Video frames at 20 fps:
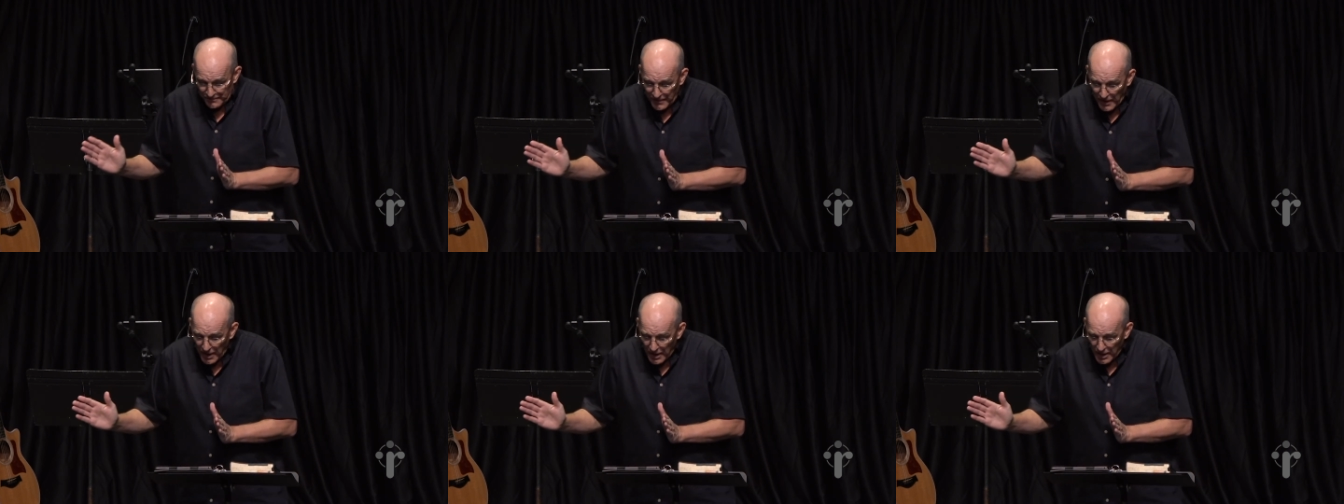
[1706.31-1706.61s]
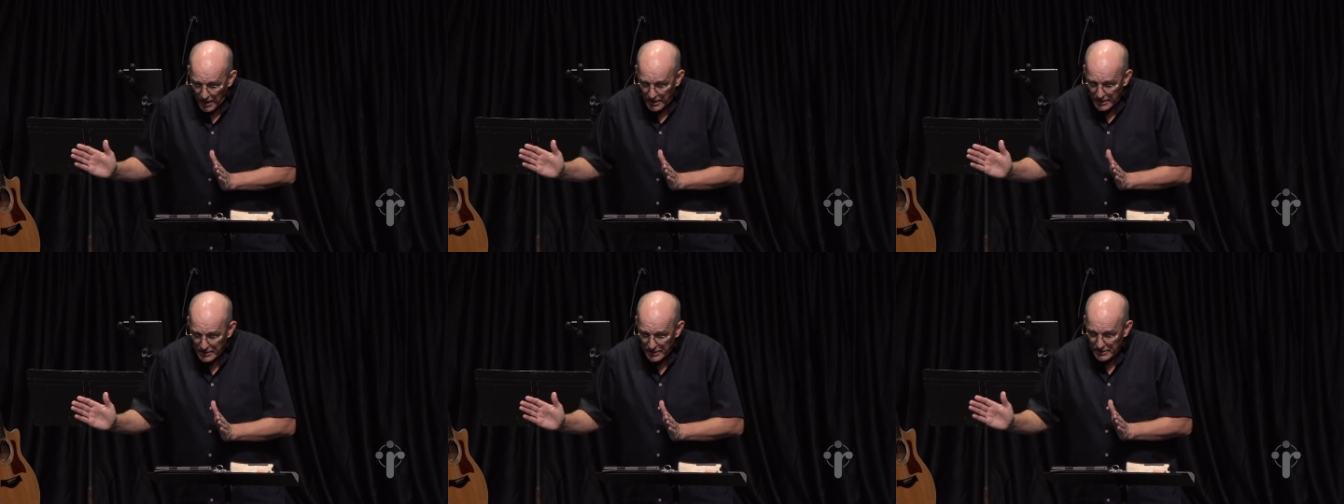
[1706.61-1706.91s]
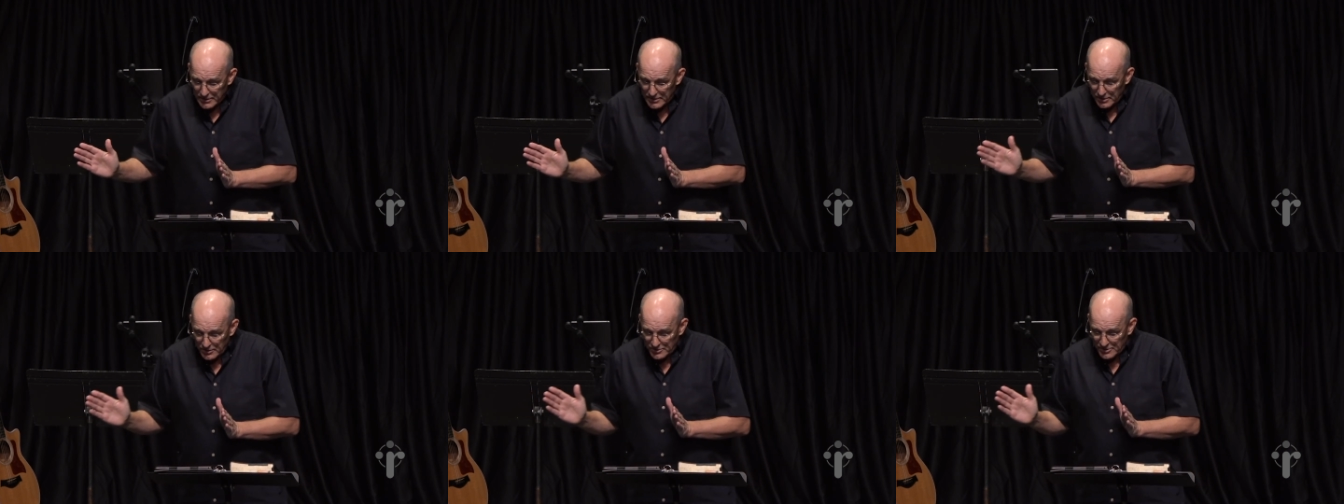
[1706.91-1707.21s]
fine
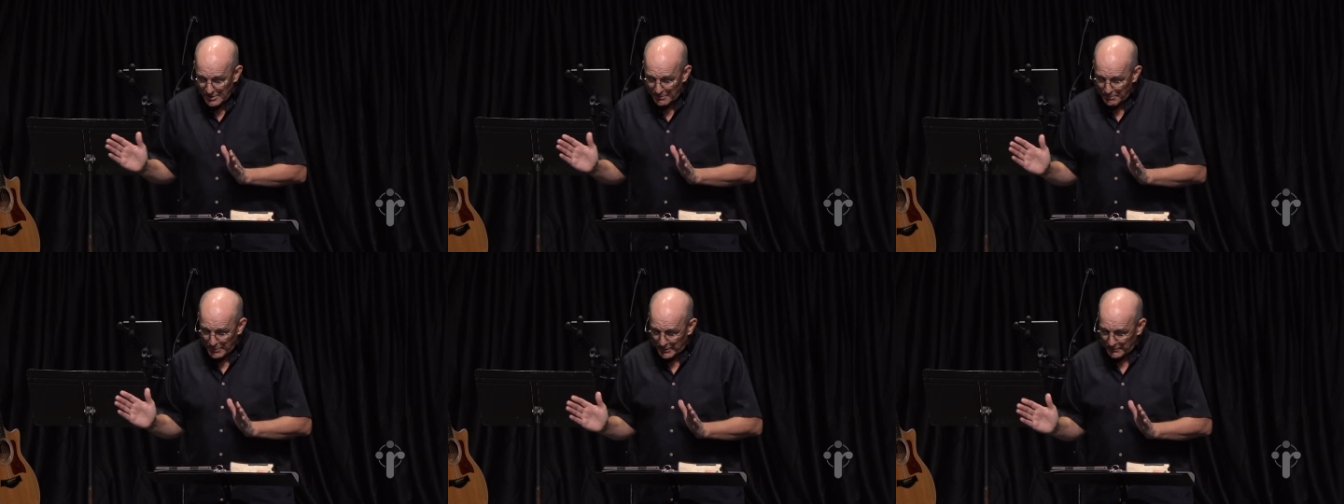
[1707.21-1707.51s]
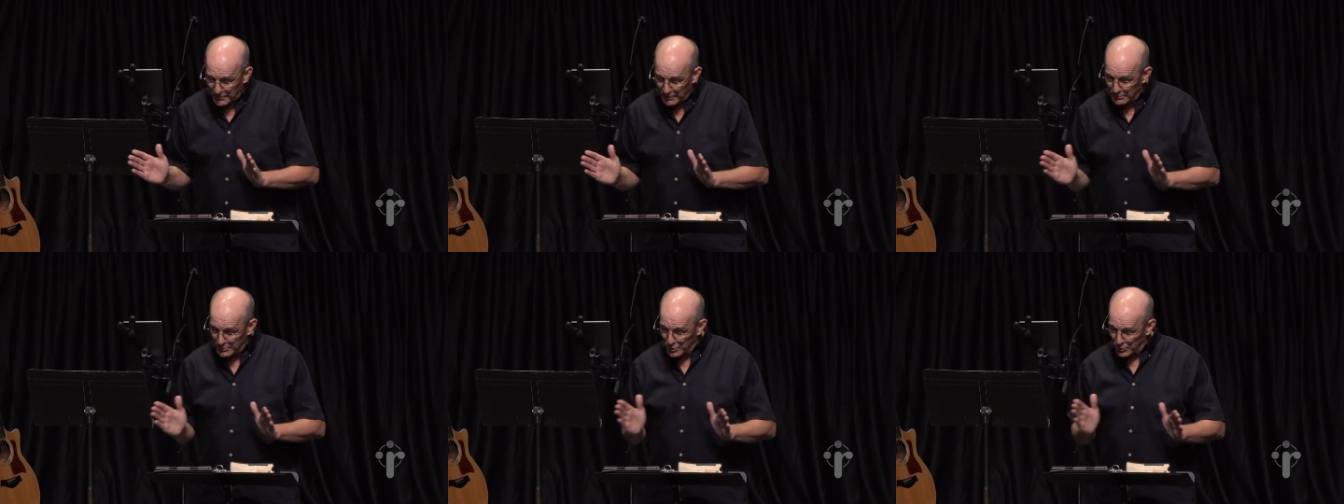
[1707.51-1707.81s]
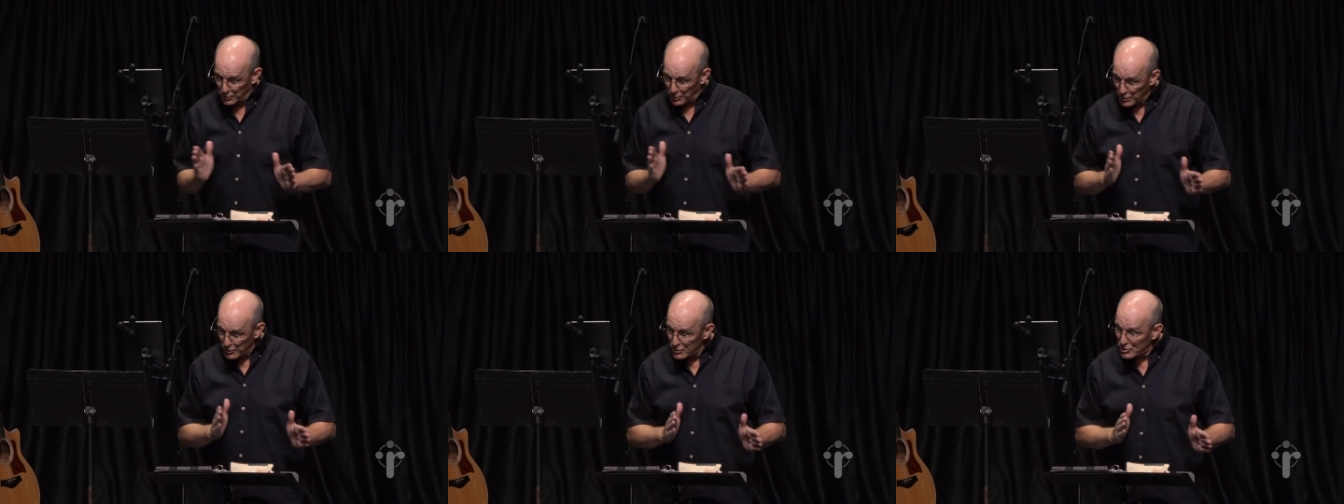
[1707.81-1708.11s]
until some men from
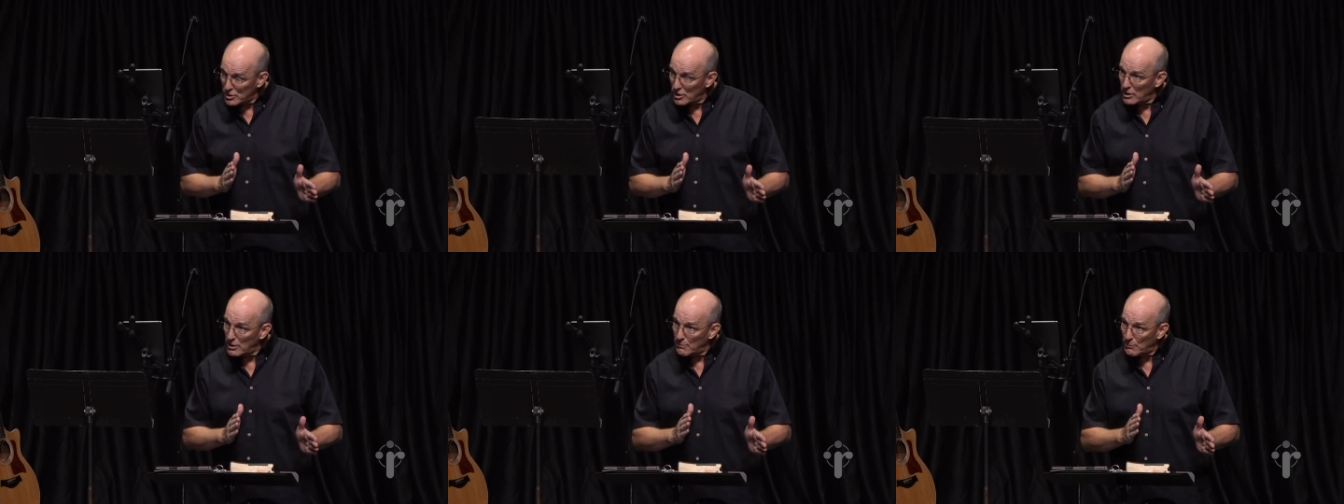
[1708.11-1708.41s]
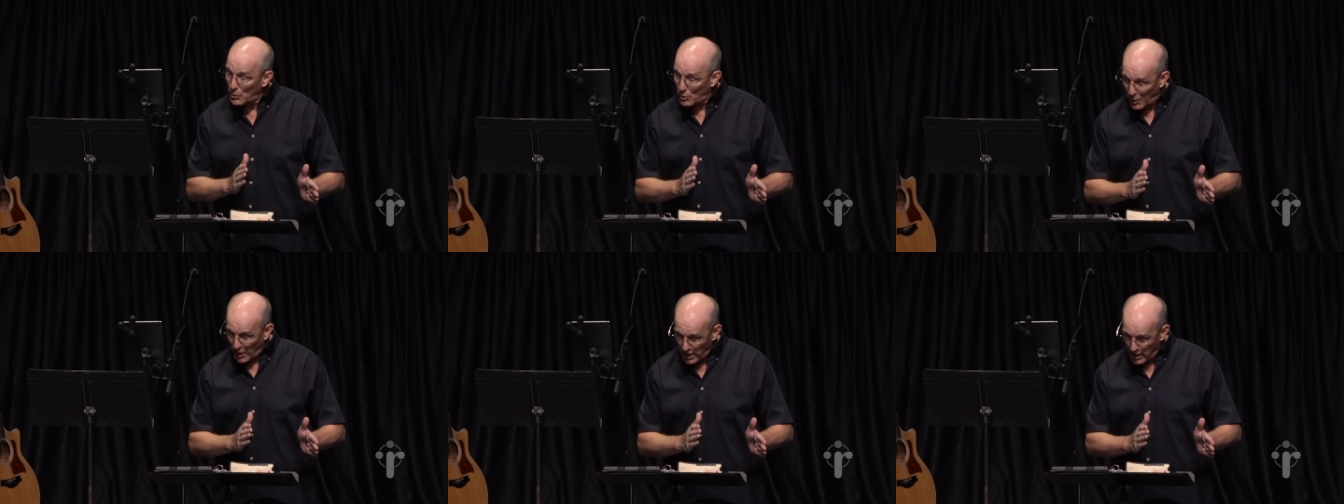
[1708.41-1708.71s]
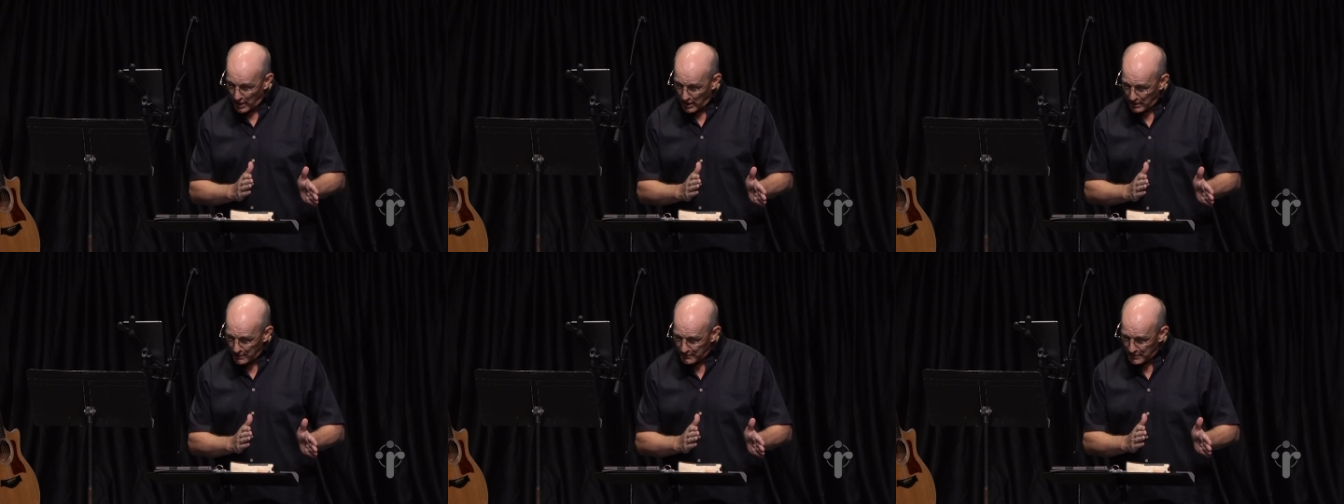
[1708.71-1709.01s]
Jerusalem
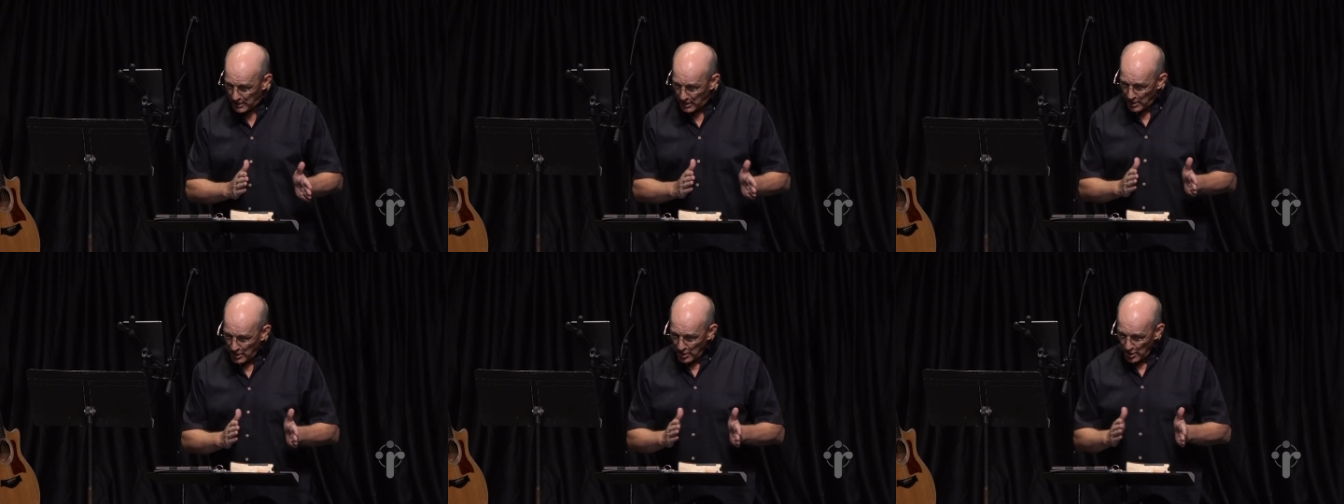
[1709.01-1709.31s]
arrived